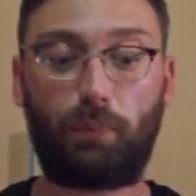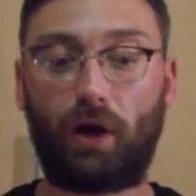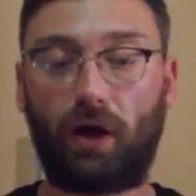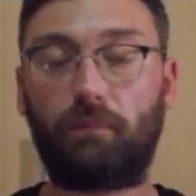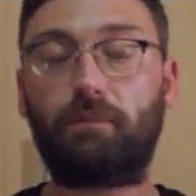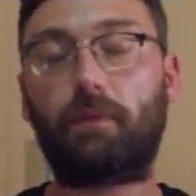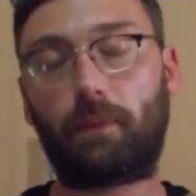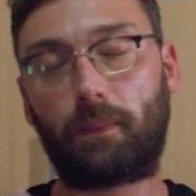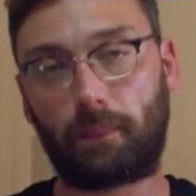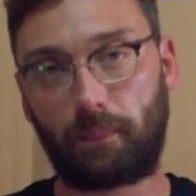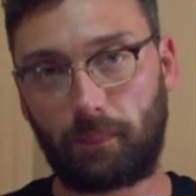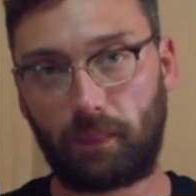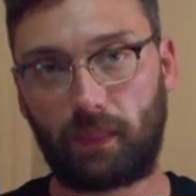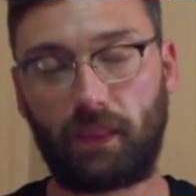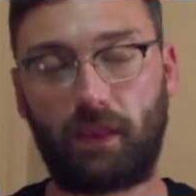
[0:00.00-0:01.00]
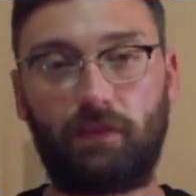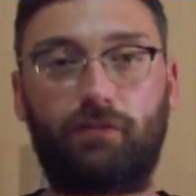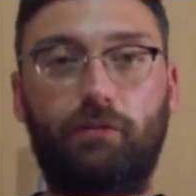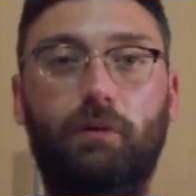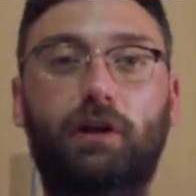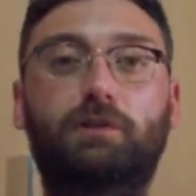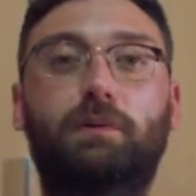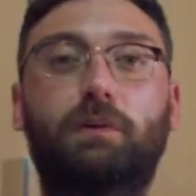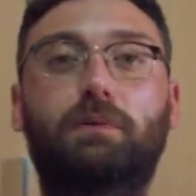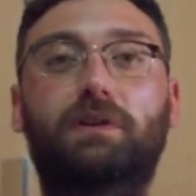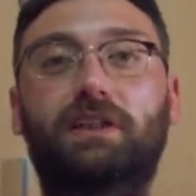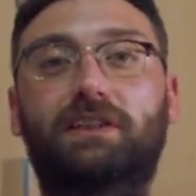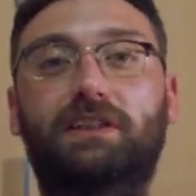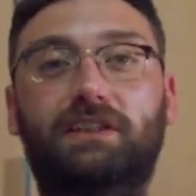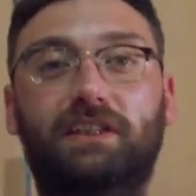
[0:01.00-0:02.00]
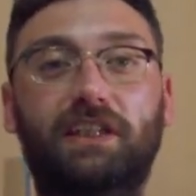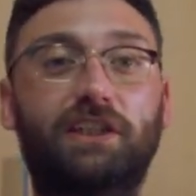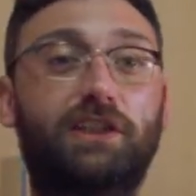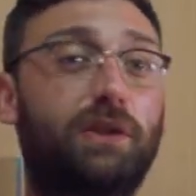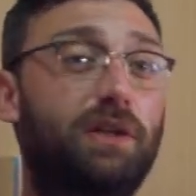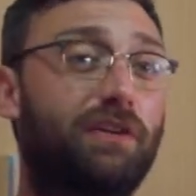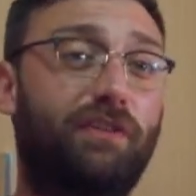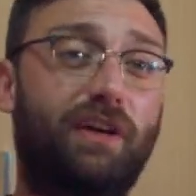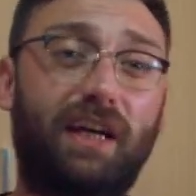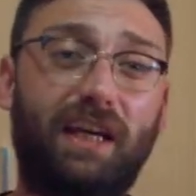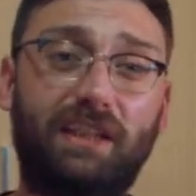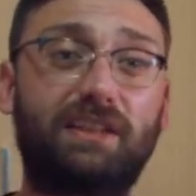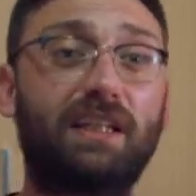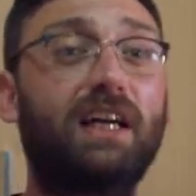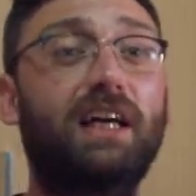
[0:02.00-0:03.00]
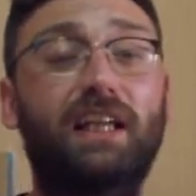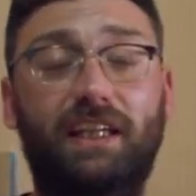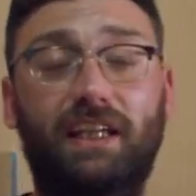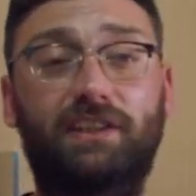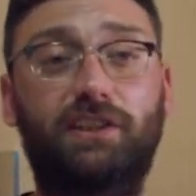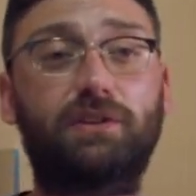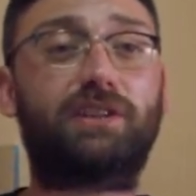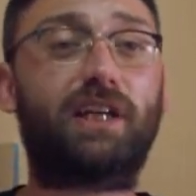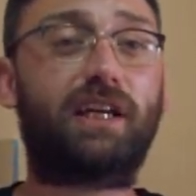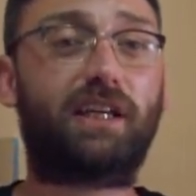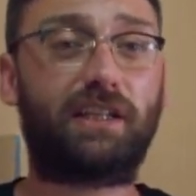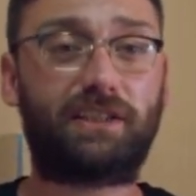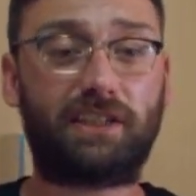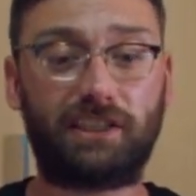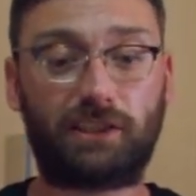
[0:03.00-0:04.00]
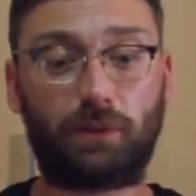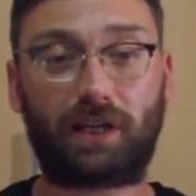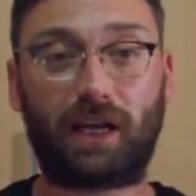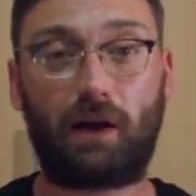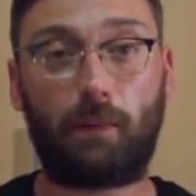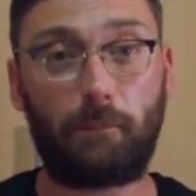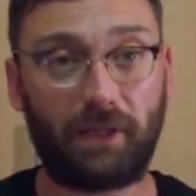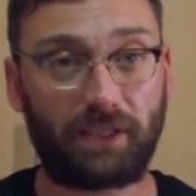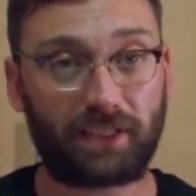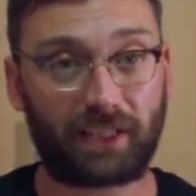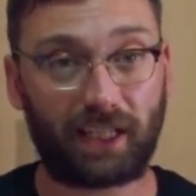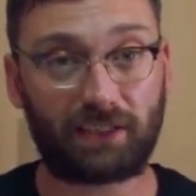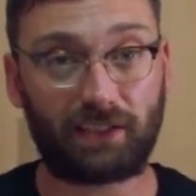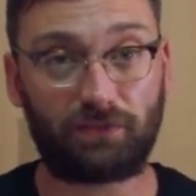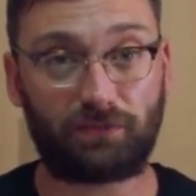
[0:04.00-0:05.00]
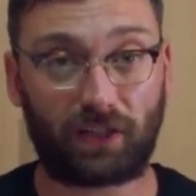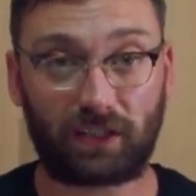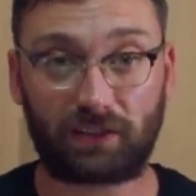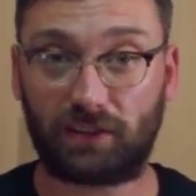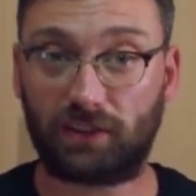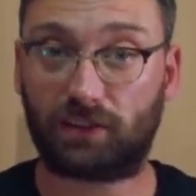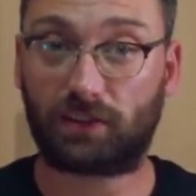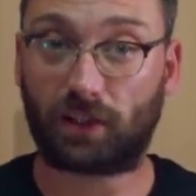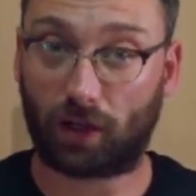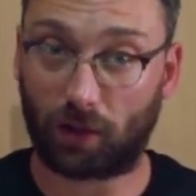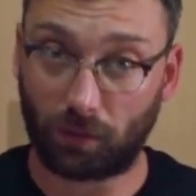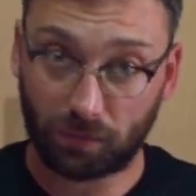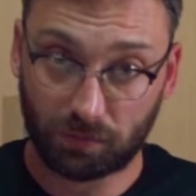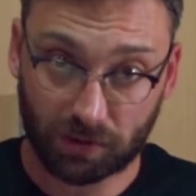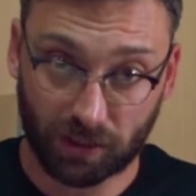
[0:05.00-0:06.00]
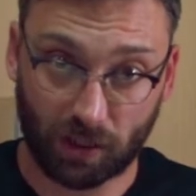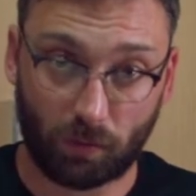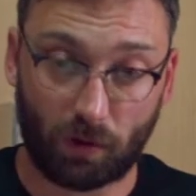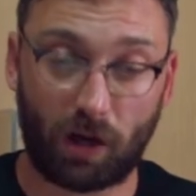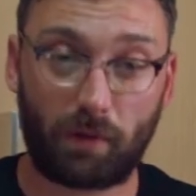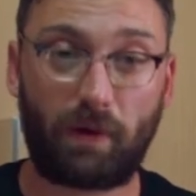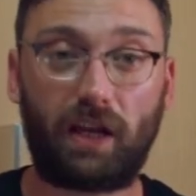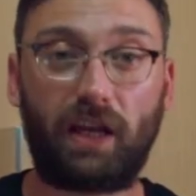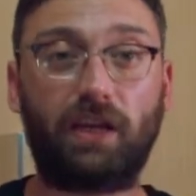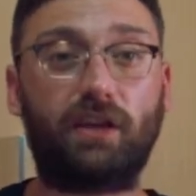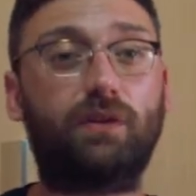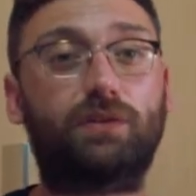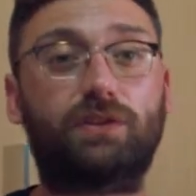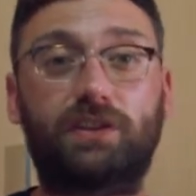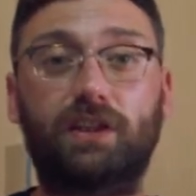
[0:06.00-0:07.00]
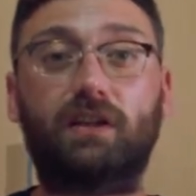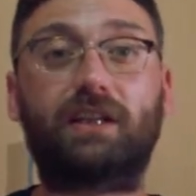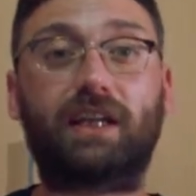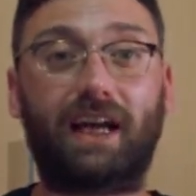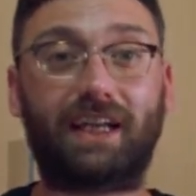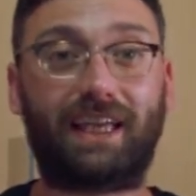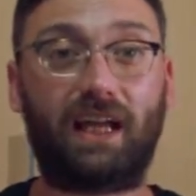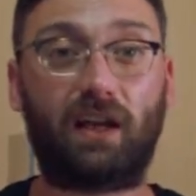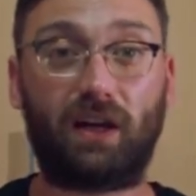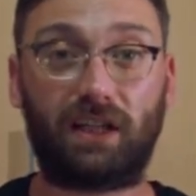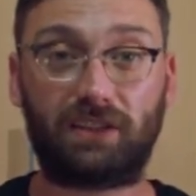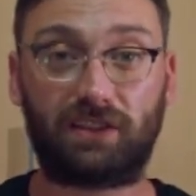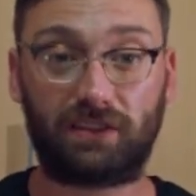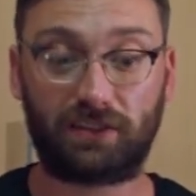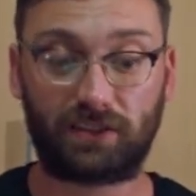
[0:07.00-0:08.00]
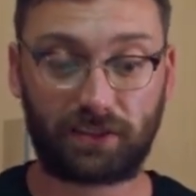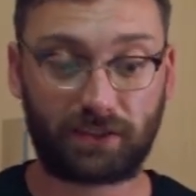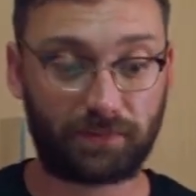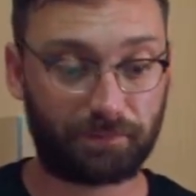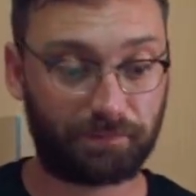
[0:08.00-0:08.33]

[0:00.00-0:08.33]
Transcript: But for most people, this is an issue, and if it is, they do take this into account, mitigating factors. So don't worry about it, you still can get licensed.